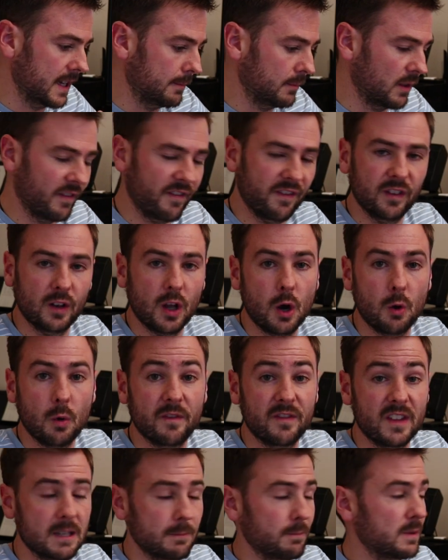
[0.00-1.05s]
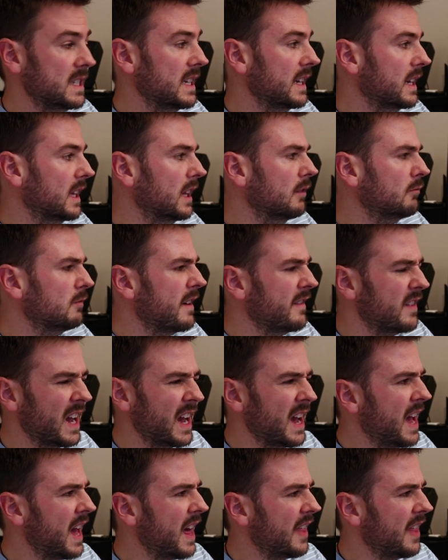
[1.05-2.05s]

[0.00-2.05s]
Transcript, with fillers: um, the flow of this particular river